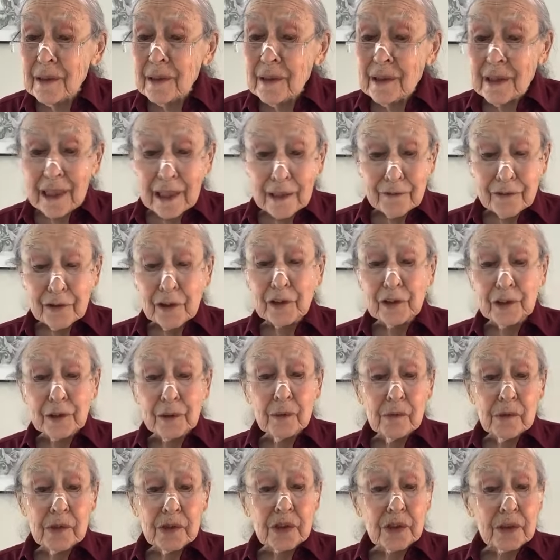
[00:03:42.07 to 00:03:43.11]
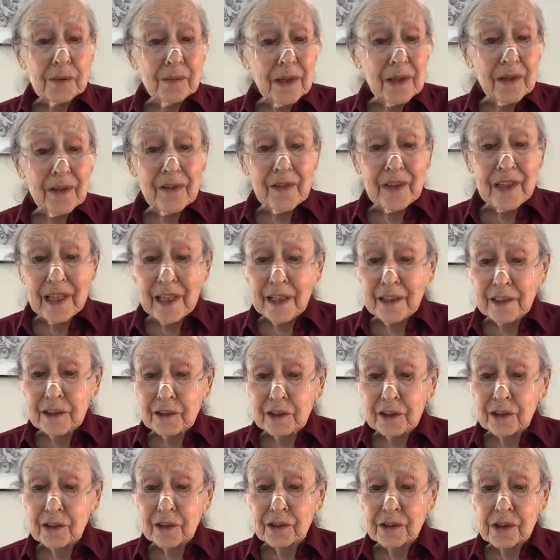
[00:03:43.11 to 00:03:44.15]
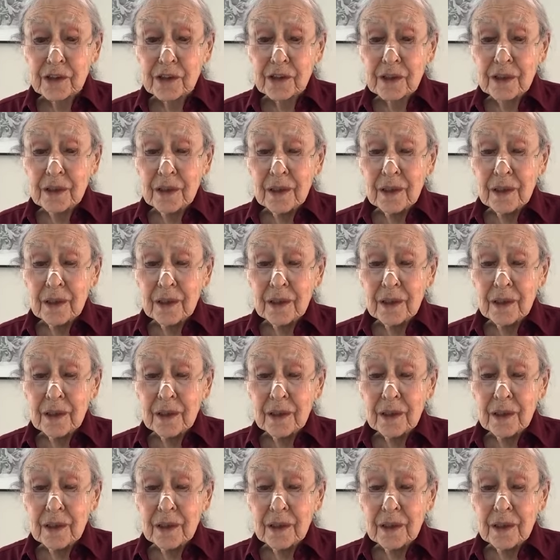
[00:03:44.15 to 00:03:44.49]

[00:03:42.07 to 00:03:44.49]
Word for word: Evelyn was among the editors,